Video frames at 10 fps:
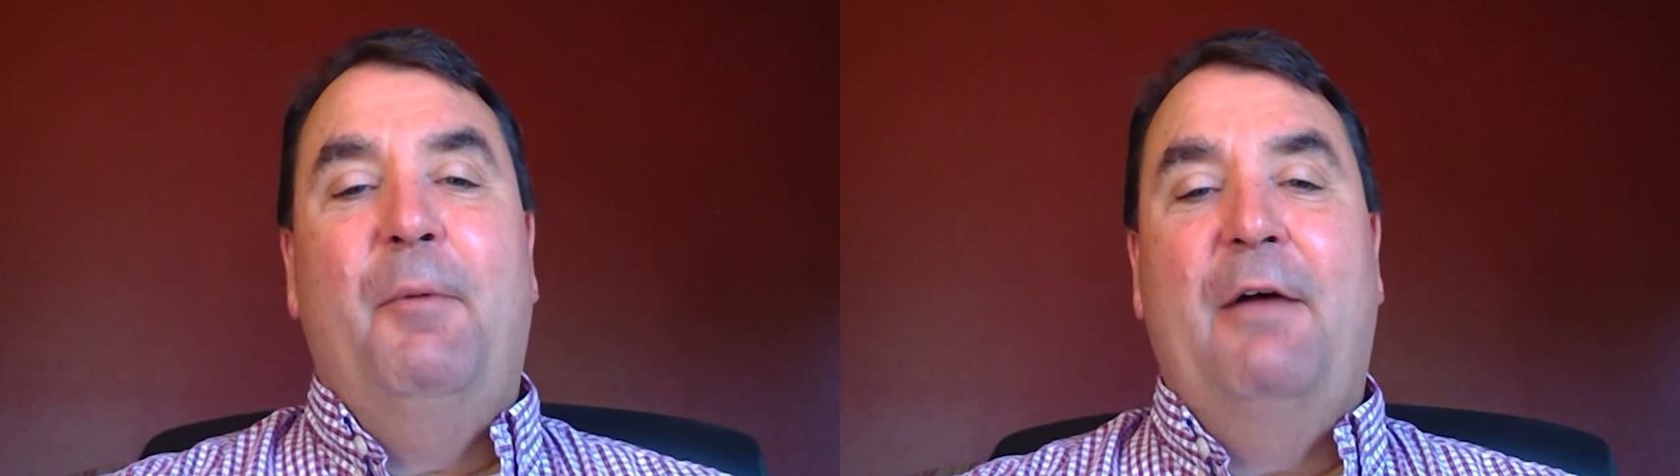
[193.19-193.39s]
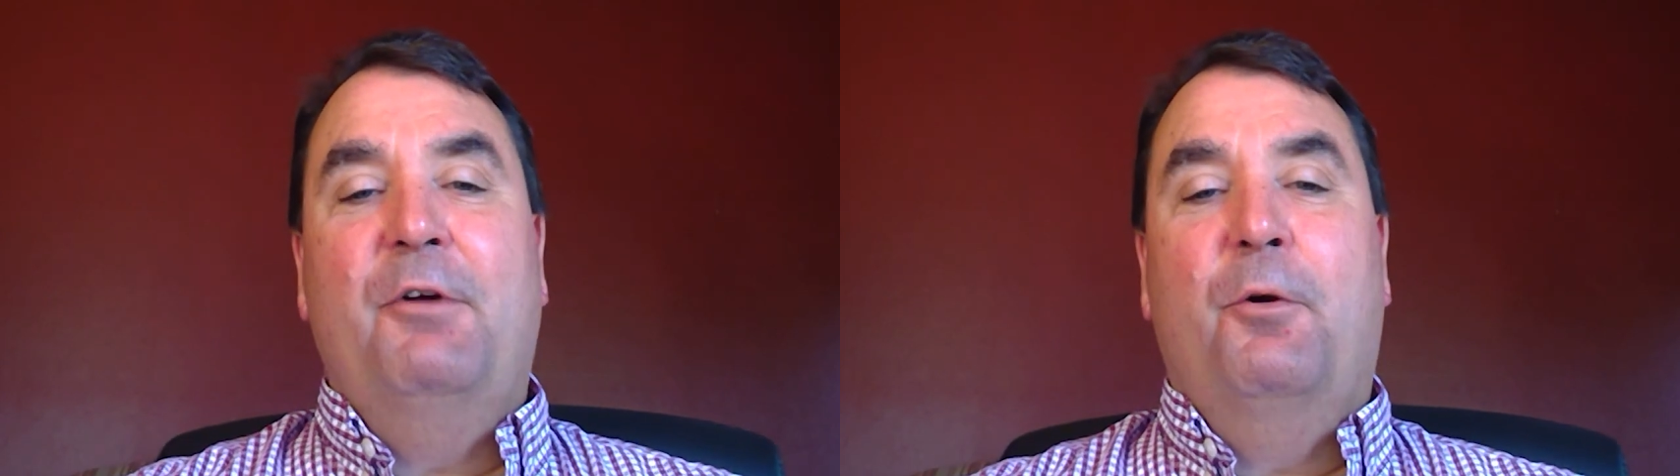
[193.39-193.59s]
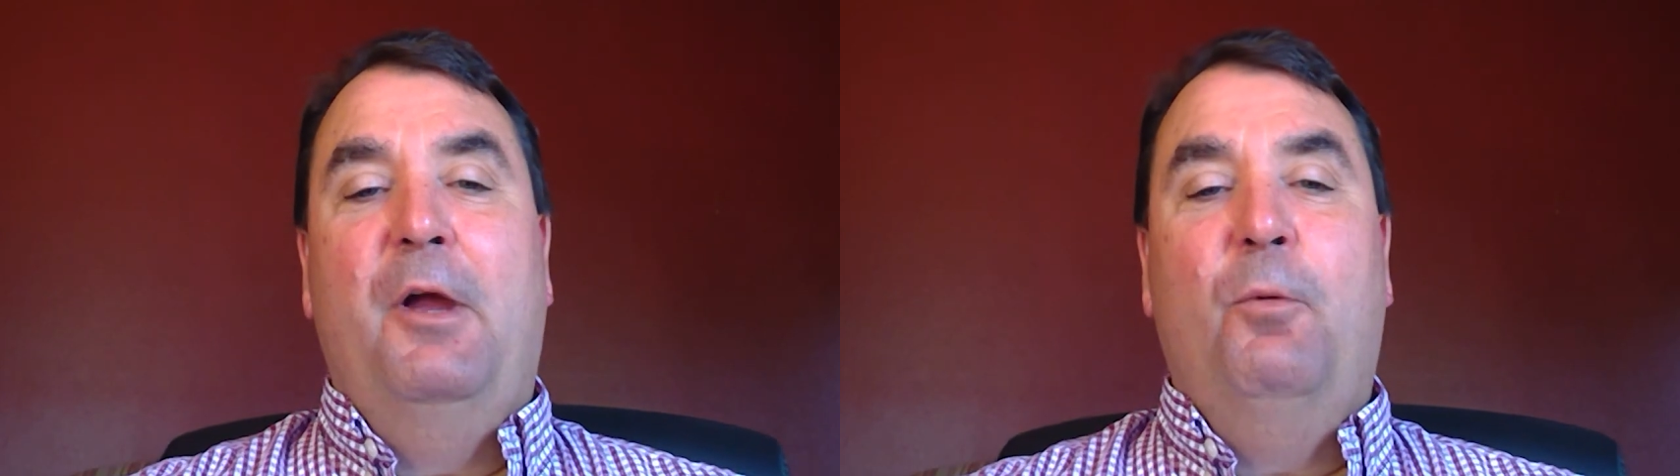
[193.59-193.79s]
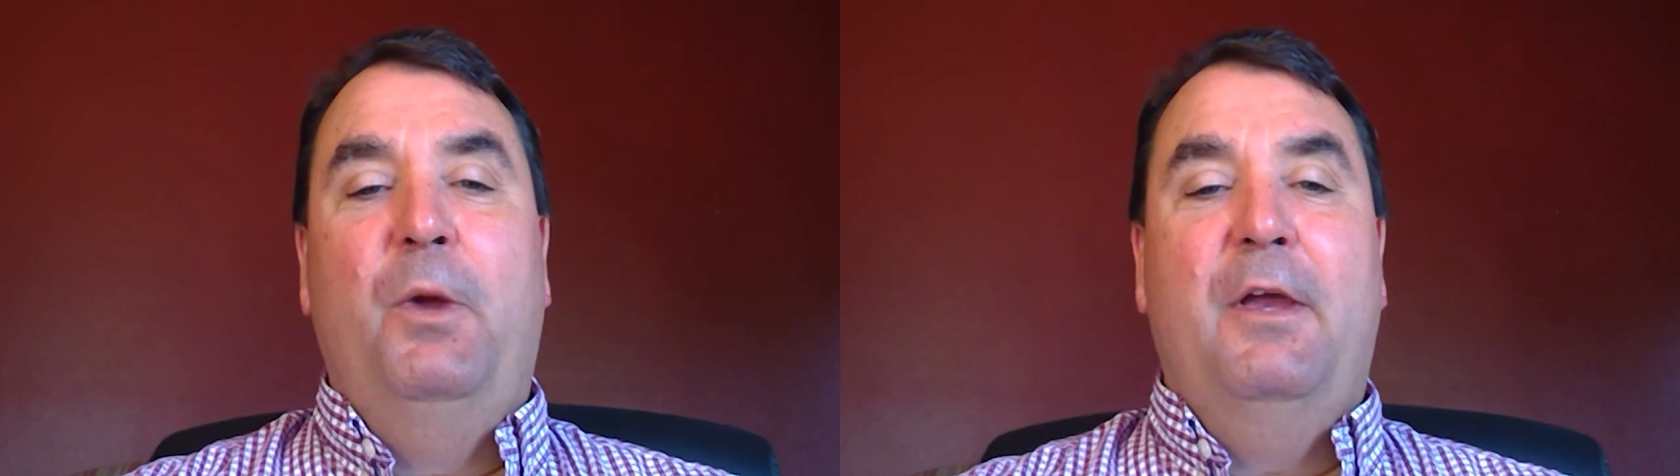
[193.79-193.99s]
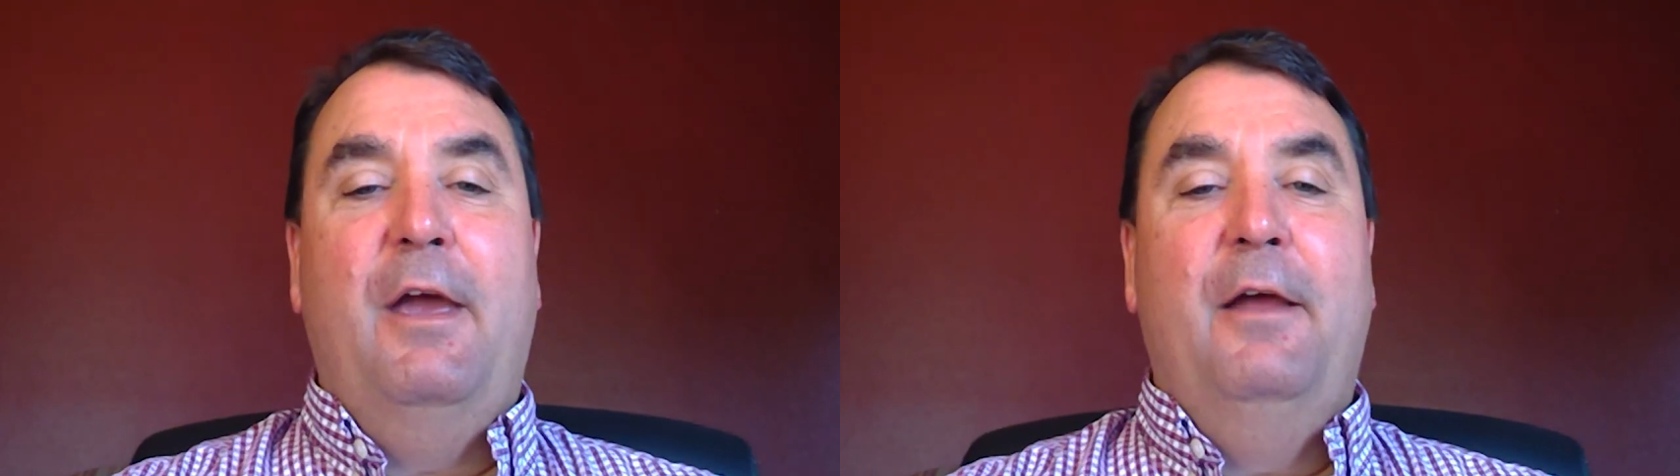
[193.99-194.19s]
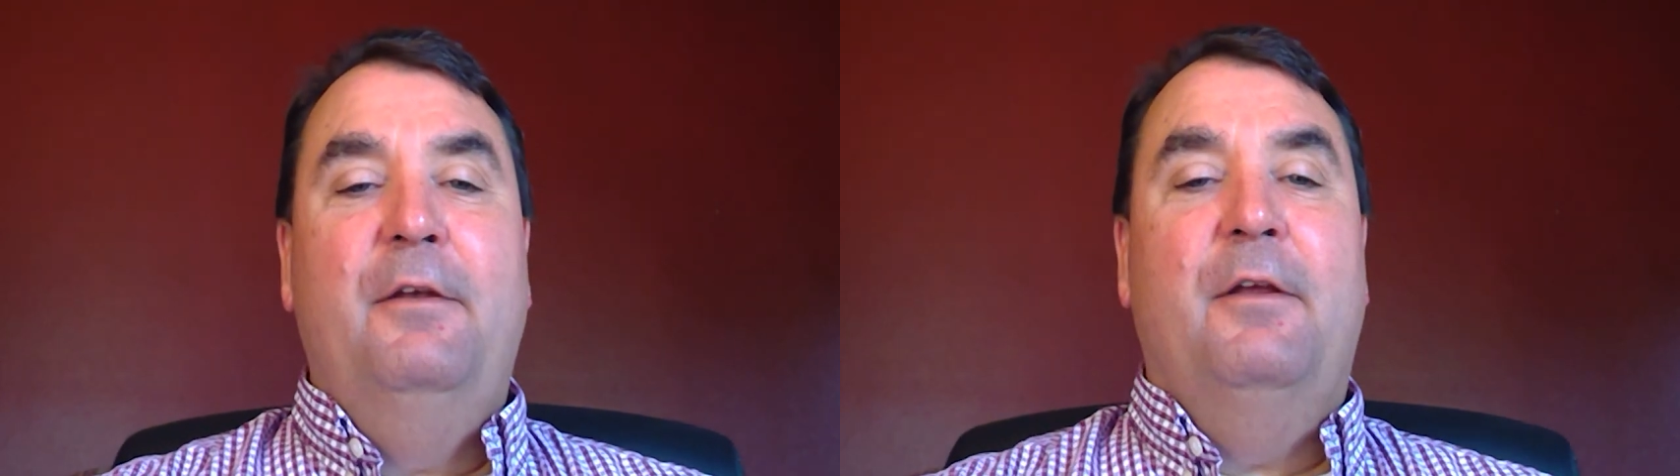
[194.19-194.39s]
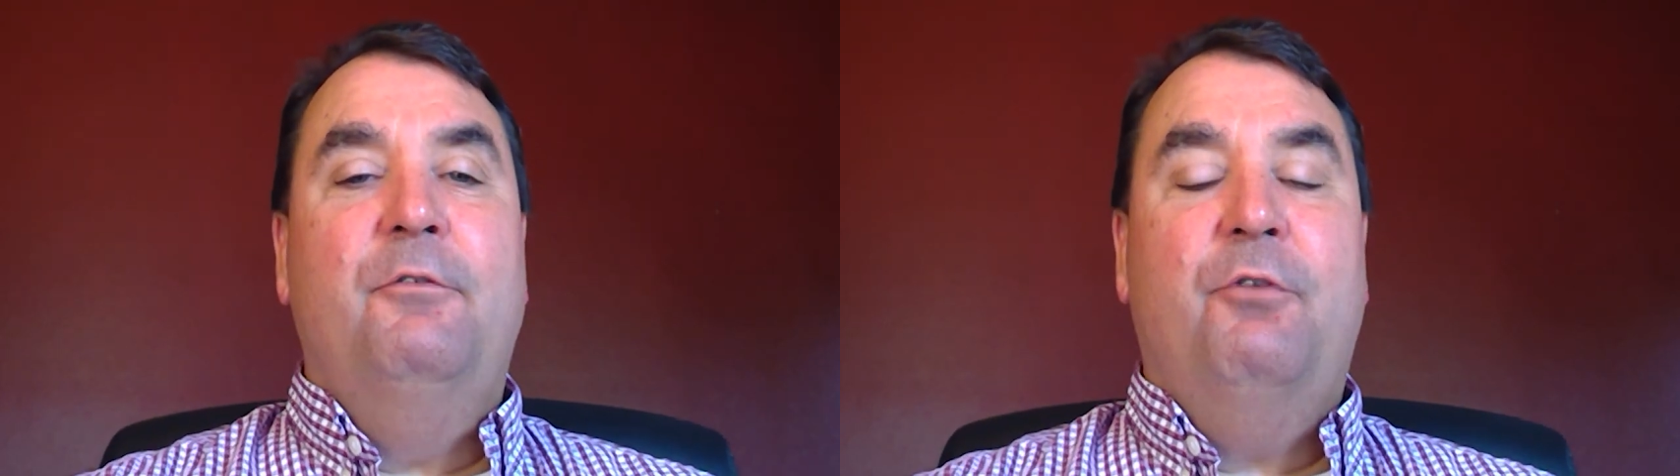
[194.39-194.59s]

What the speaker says: Have a great weekend,